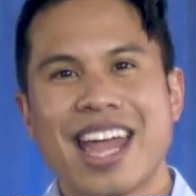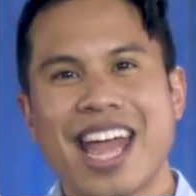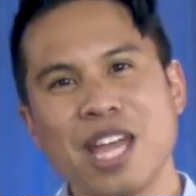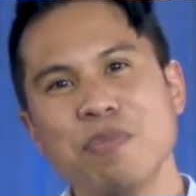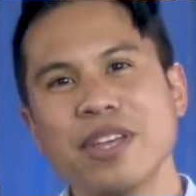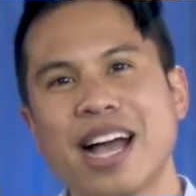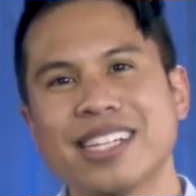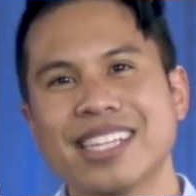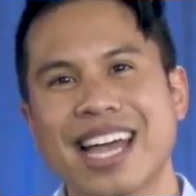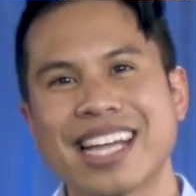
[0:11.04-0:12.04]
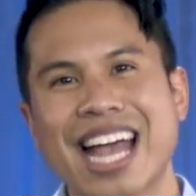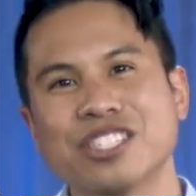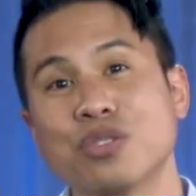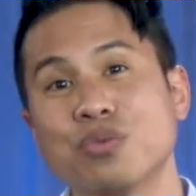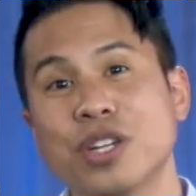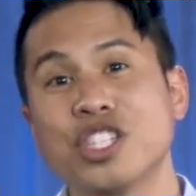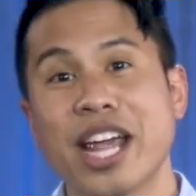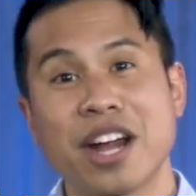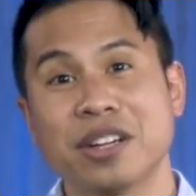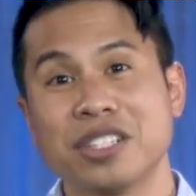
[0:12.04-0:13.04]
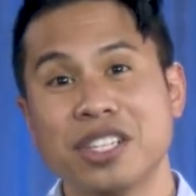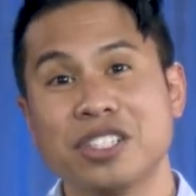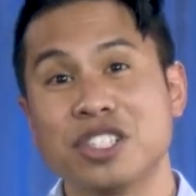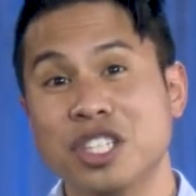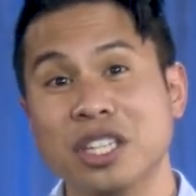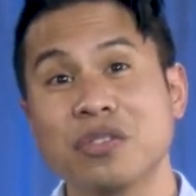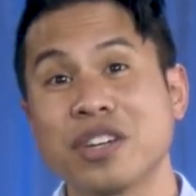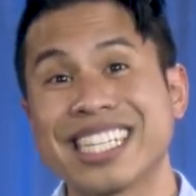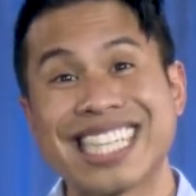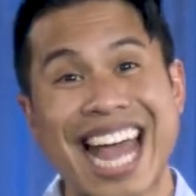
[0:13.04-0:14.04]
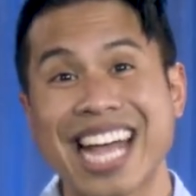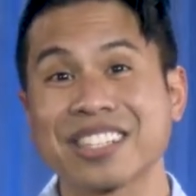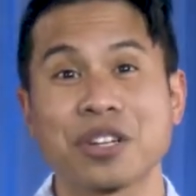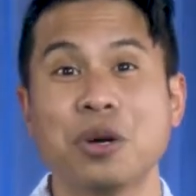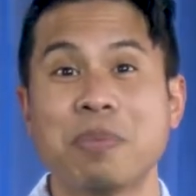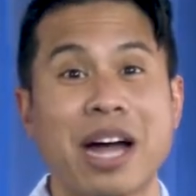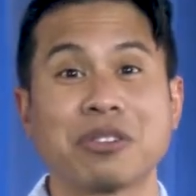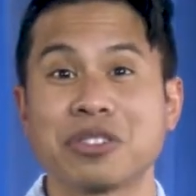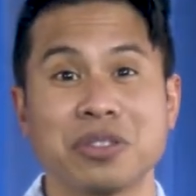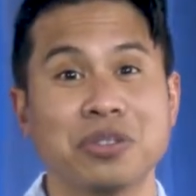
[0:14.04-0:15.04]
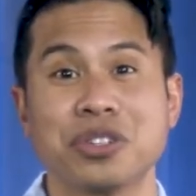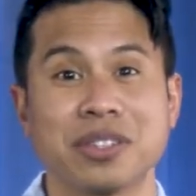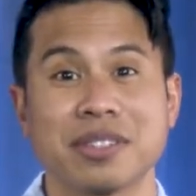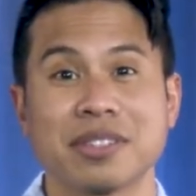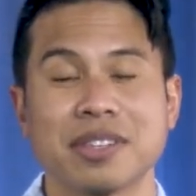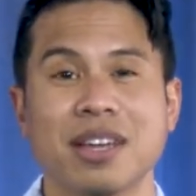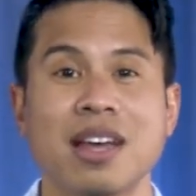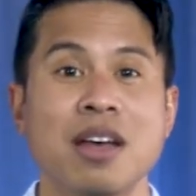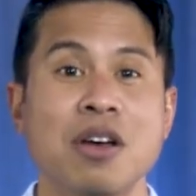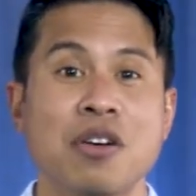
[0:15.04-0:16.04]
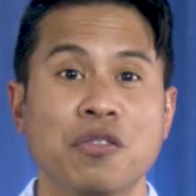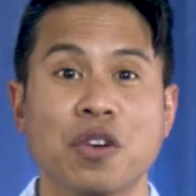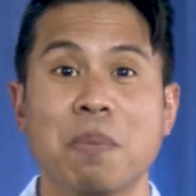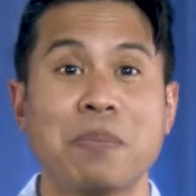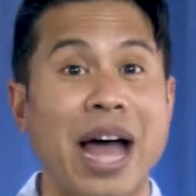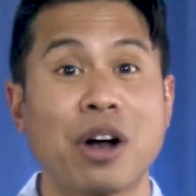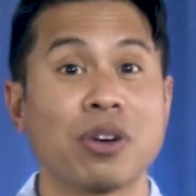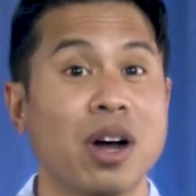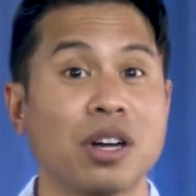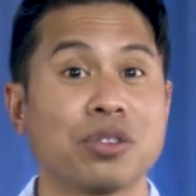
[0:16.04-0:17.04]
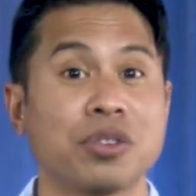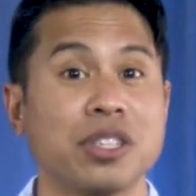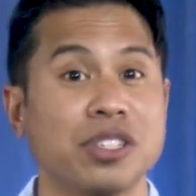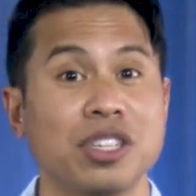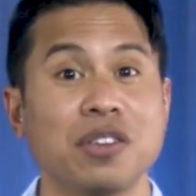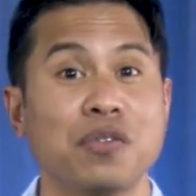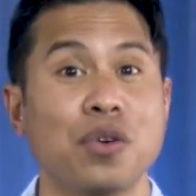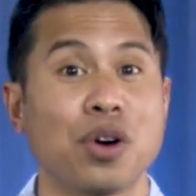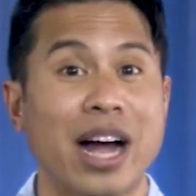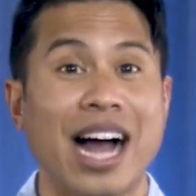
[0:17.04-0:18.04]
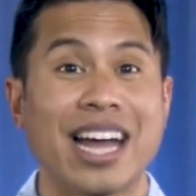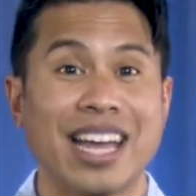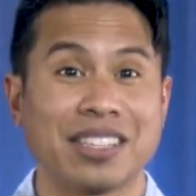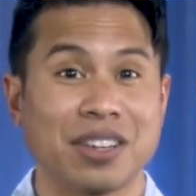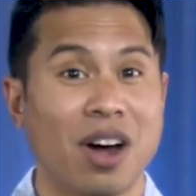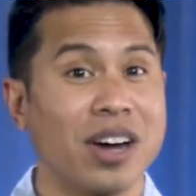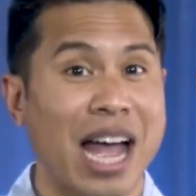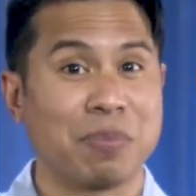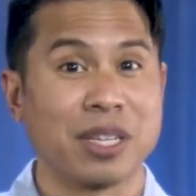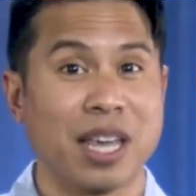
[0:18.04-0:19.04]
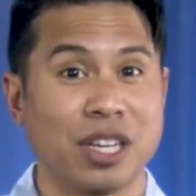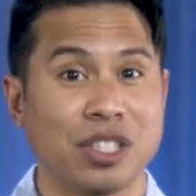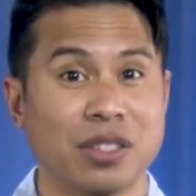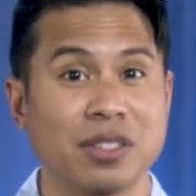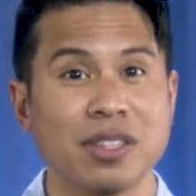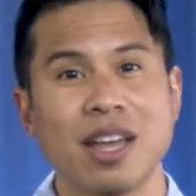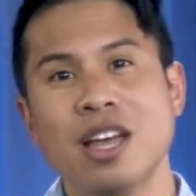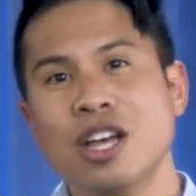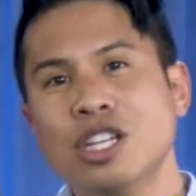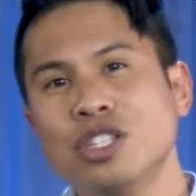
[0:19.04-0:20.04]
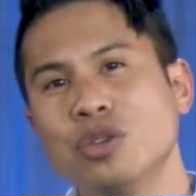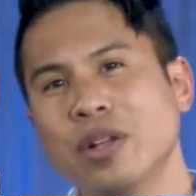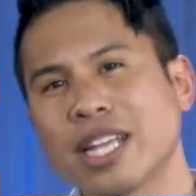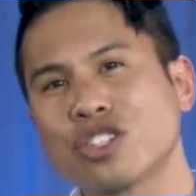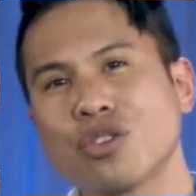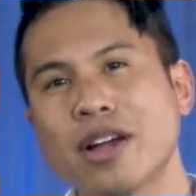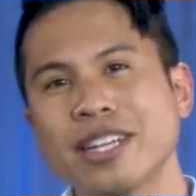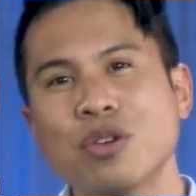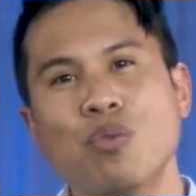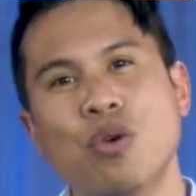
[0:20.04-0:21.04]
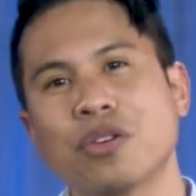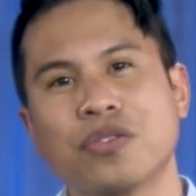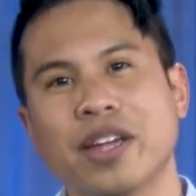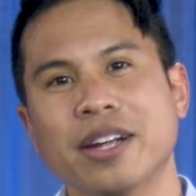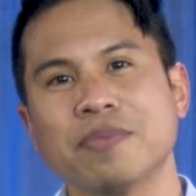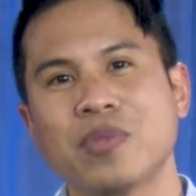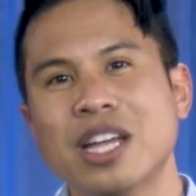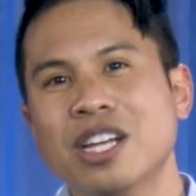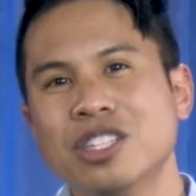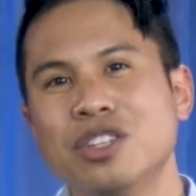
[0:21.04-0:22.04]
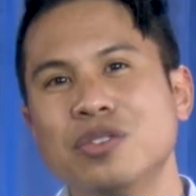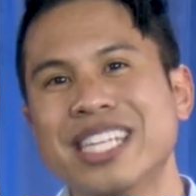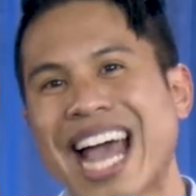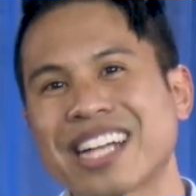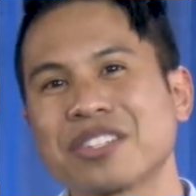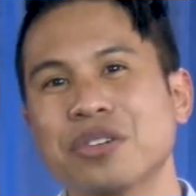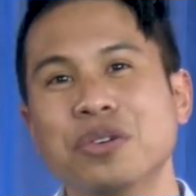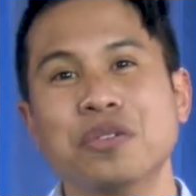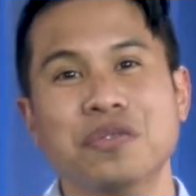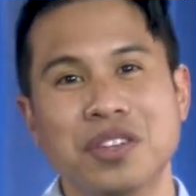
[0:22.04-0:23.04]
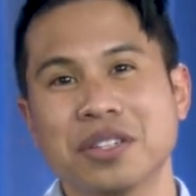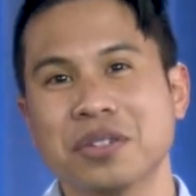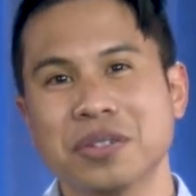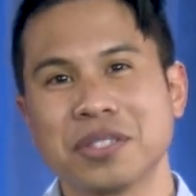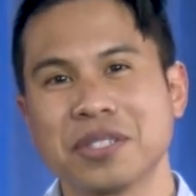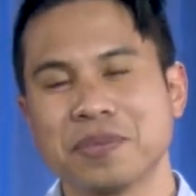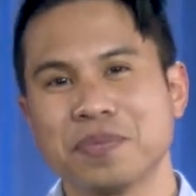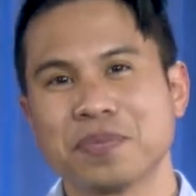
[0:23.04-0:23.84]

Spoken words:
APITech has a rich heritage delivering tactical power solutions, from power-hungry C4ISR applications to electronic warfare to tactical vehicles.